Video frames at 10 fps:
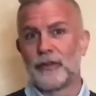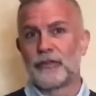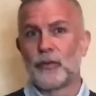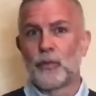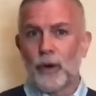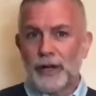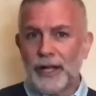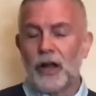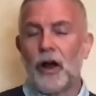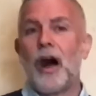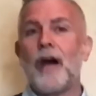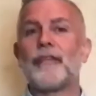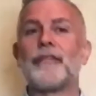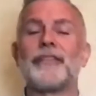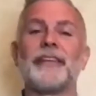So working off
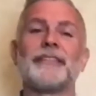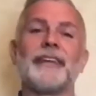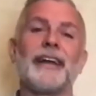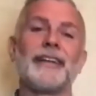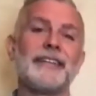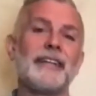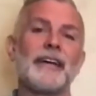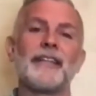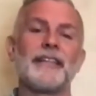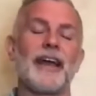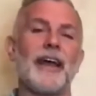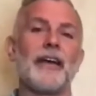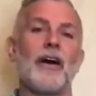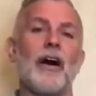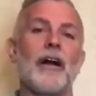of this idea
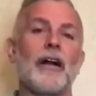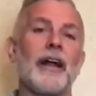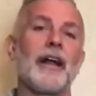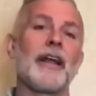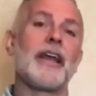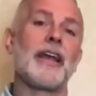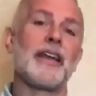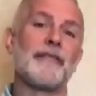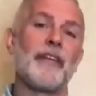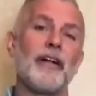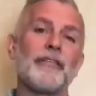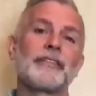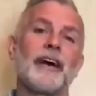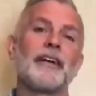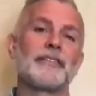that our evolved
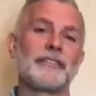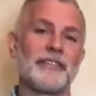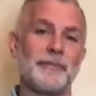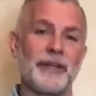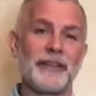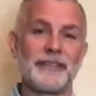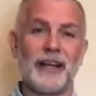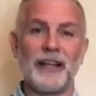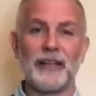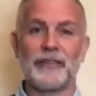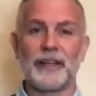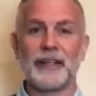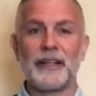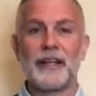consciousness begins to elevate,